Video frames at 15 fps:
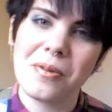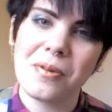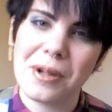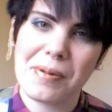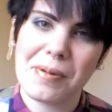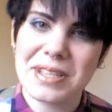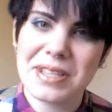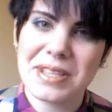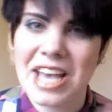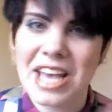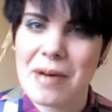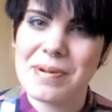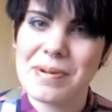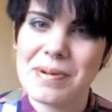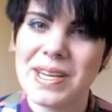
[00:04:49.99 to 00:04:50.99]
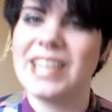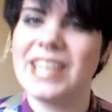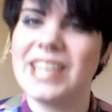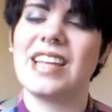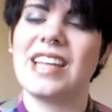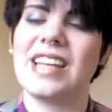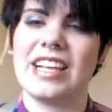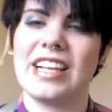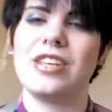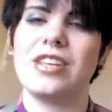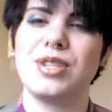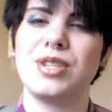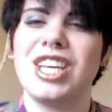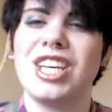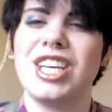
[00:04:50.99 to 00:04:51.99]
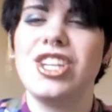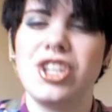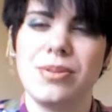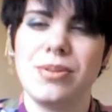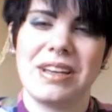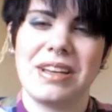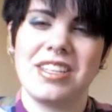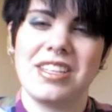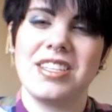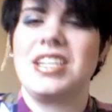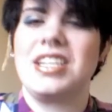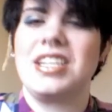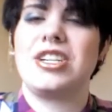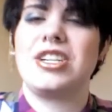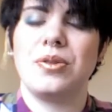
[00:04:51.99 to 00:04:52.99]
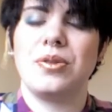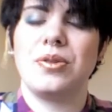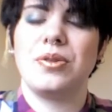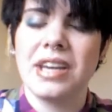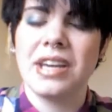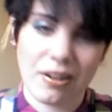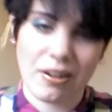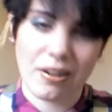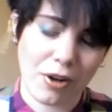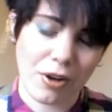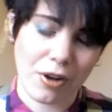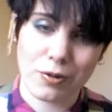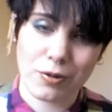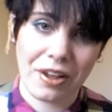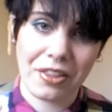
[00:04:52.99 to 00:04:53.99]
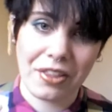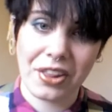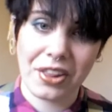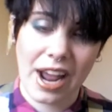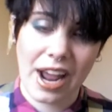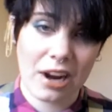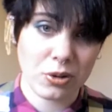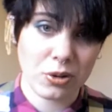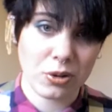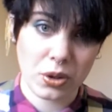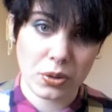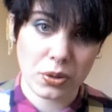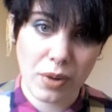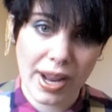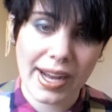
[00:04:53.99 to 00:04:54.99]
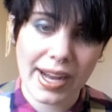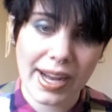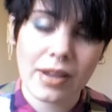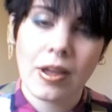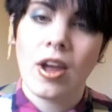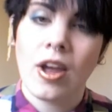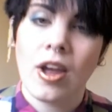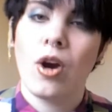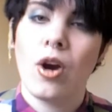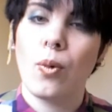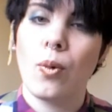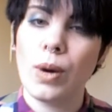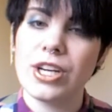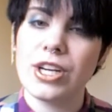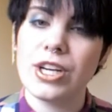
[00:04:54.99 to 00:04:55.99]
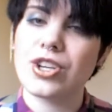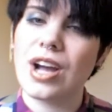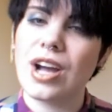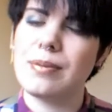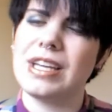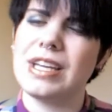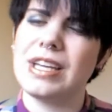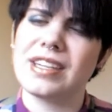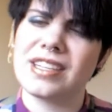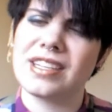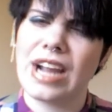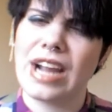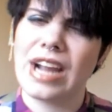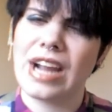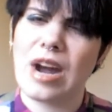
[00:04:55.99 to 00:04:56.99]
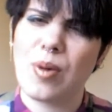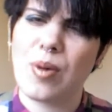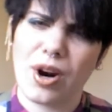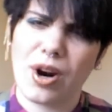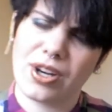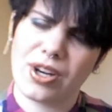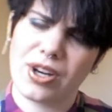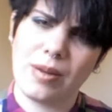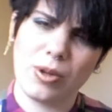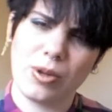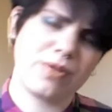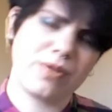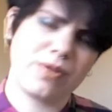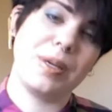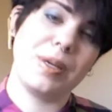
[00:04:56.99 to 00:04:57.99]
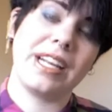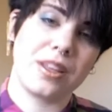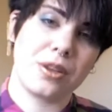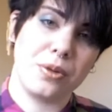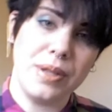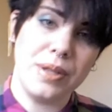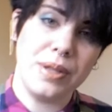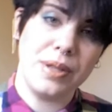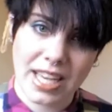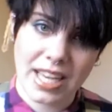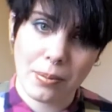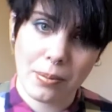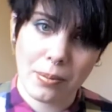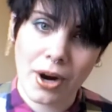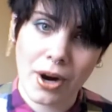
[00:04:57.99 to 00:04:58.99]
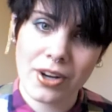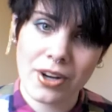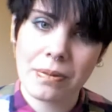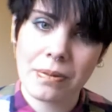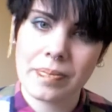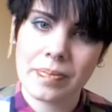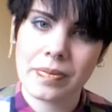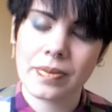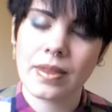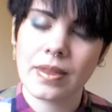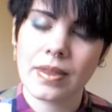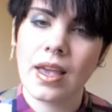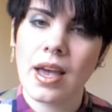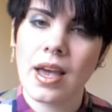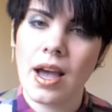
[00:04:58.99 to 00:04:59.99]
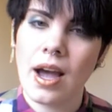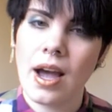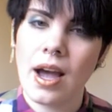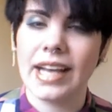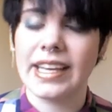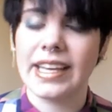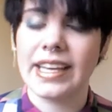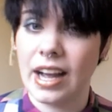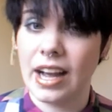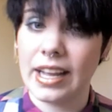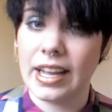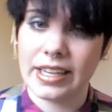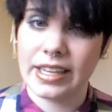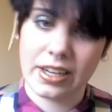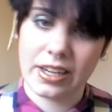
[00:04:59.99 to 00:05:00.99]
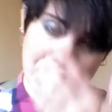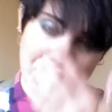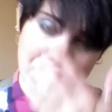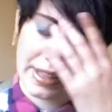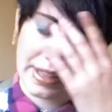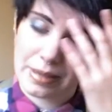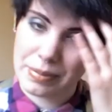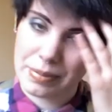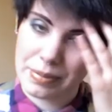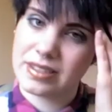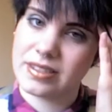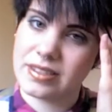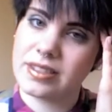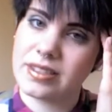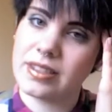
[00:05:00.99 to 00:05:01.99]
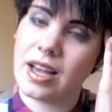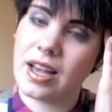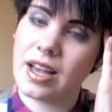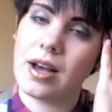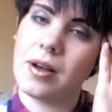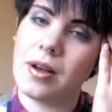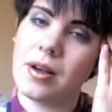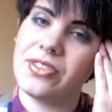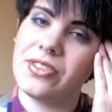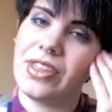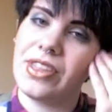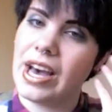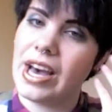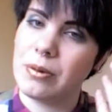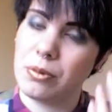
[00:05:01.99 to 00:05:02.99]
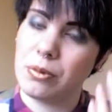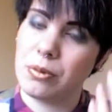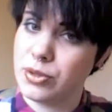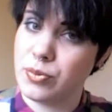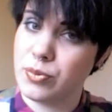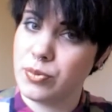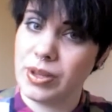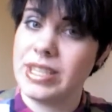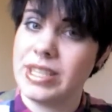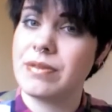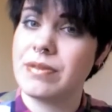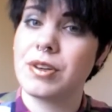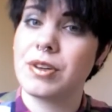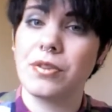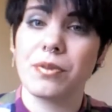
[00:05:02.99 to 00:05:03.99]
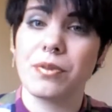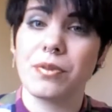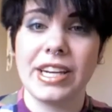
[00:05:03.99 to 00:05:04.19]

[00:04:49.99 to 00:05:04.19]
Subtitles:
what's happening, and use kitschy methods to get you involved rather than actual good writing. Which, considering how hard it was for me to get through the second part, I can understand that, because that was really difficult for me to